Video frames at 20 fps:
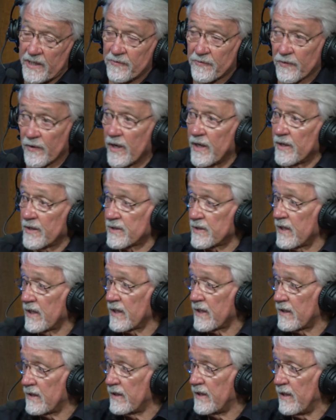Frere's got
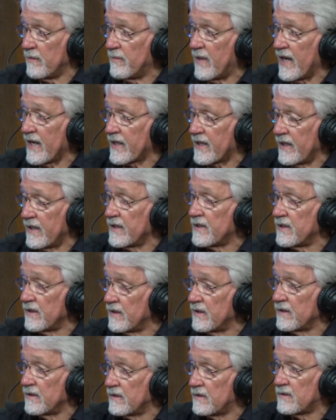to get back into
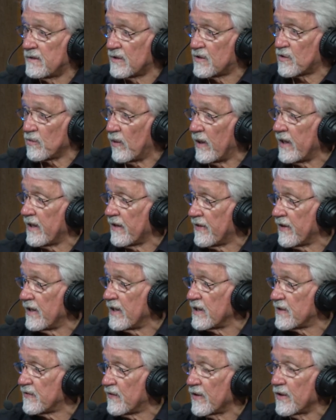the swing of
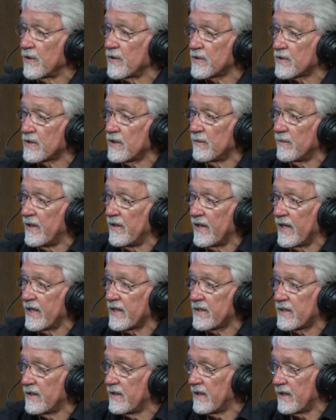things first. I mean
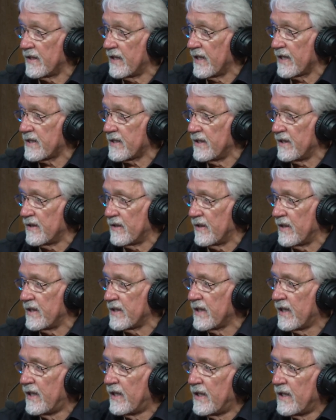that that, that you know he
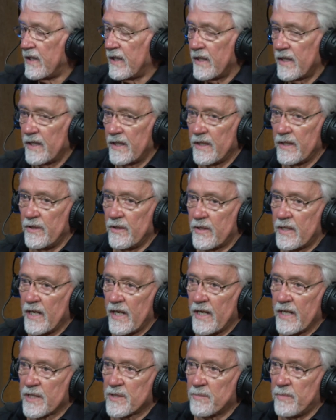you
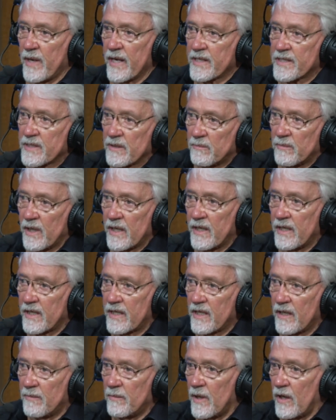can't expect somebody to
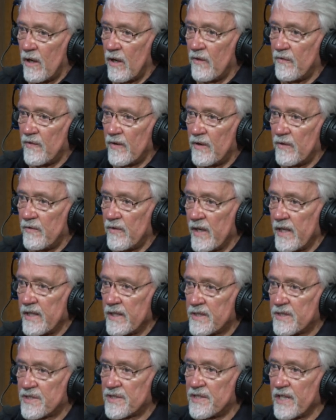come off of a
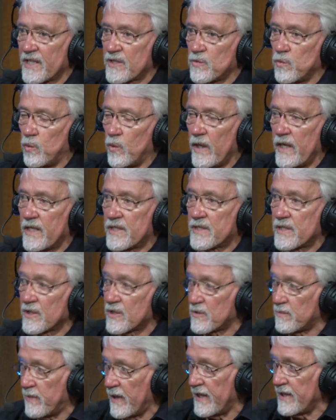six week
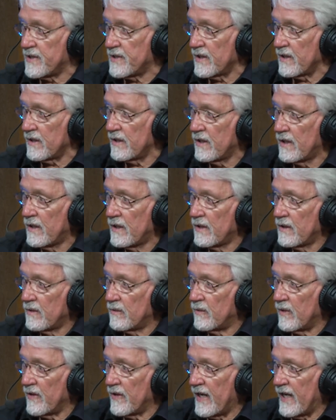suspension
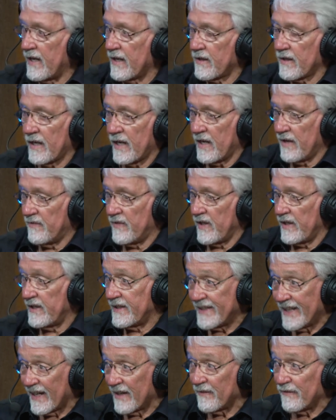without having
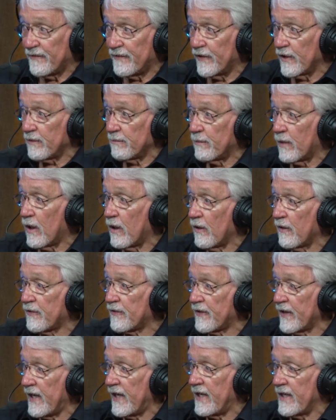done football
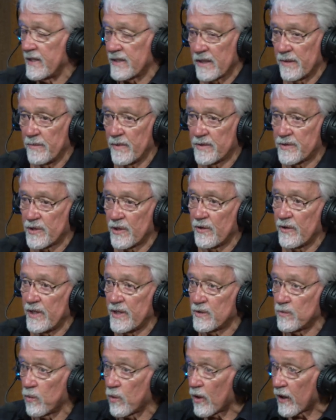things. I'm sure
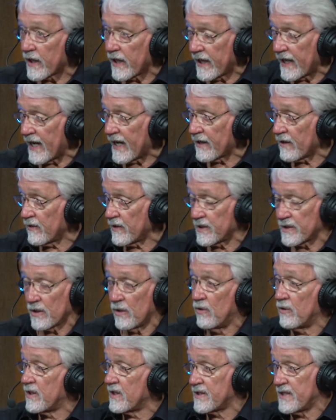he's working out on his
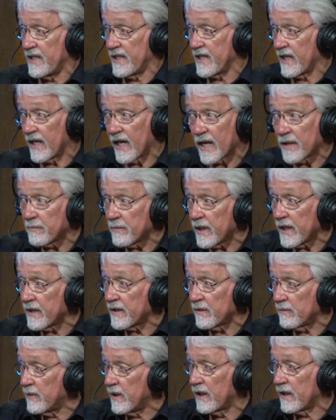own because he cannot be in
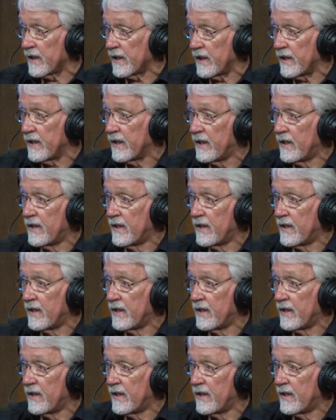the building.